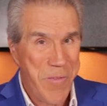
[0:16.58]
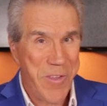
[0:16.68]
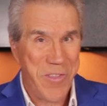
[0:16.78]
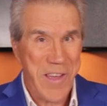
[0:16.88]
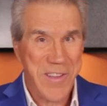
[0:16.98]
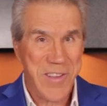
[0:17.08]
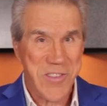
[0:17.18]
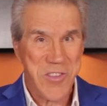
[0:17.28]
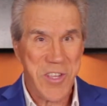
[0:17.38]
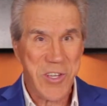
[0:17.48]
That
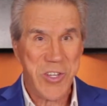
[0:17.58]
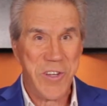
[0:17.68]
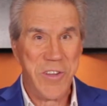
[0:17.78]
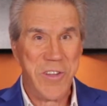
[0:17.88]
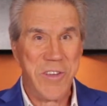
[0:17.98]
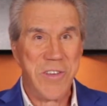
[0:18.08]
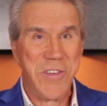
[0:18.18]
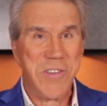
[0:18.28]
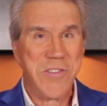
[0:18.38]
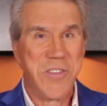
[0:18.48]
distinction
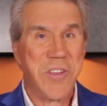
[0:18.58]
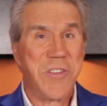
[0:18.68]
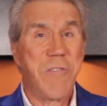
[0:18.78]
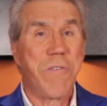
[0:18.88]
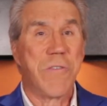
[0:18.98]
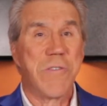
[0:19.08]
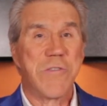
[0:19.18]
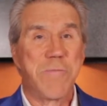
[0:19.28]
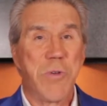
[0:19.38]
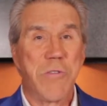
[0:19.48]
is the
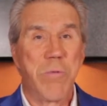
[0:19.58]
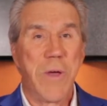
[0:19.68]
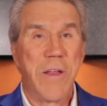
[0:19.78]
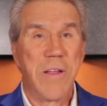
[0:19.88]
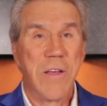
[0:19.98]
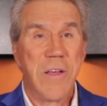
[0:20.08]
difference between